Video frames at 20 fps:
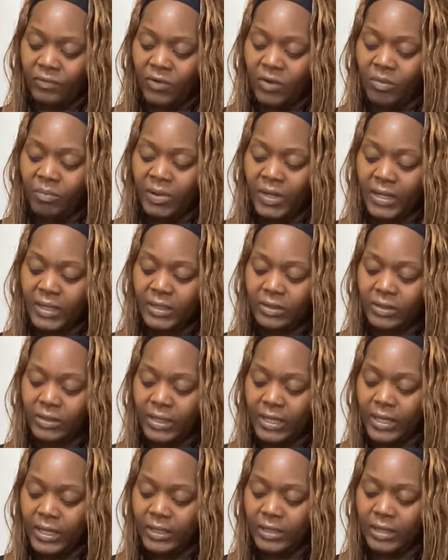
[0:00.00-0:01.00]
to a blank
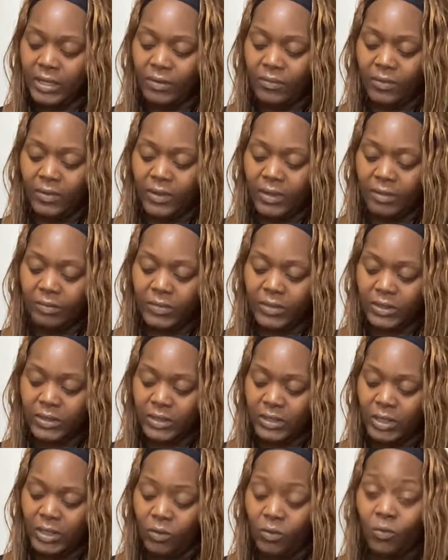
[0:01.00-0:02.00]
slate, they want him to
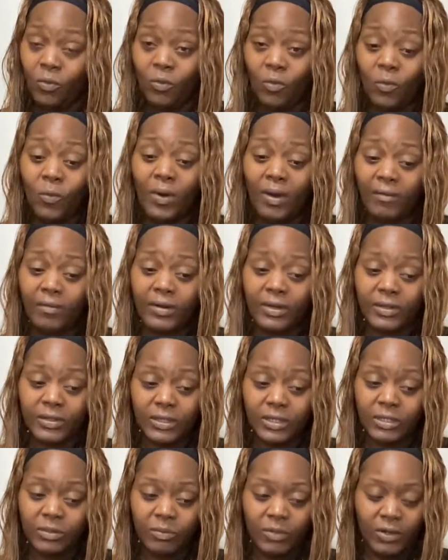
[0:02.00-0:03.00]
stop, whoever this
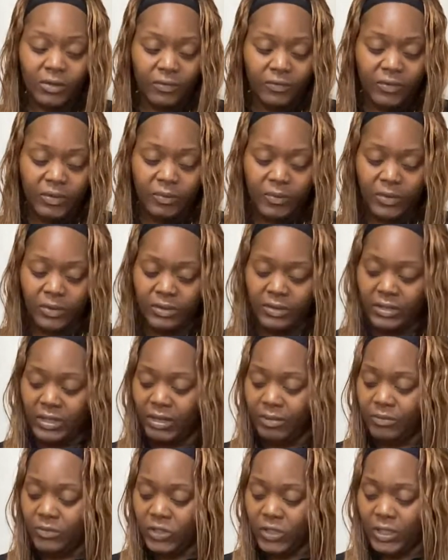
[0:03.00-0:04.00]
is, male or female, to
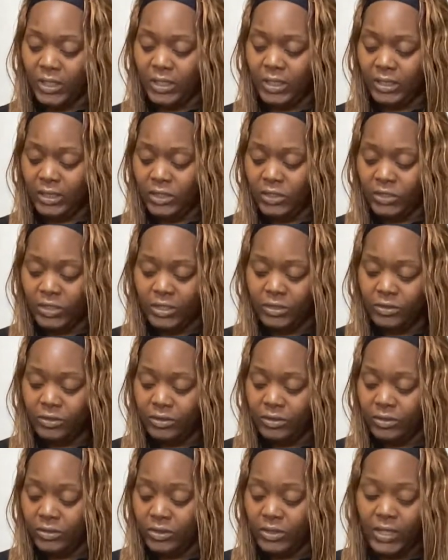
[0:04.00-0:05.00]
stop checking each other,
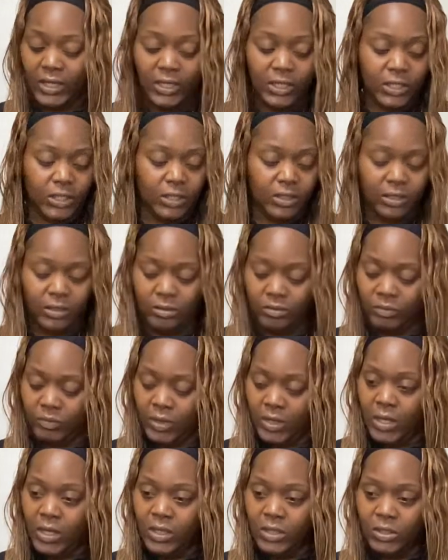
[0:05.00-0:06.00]
checking the um,
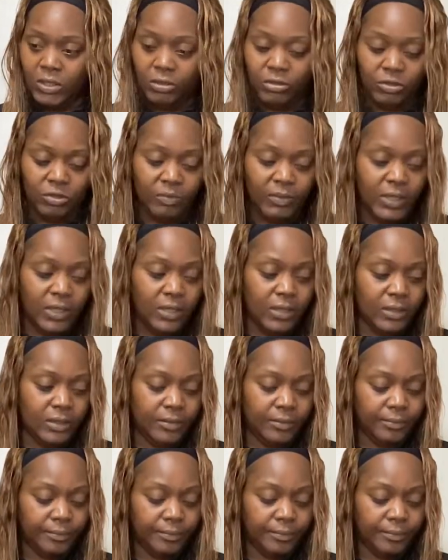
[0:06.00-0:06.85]
social media.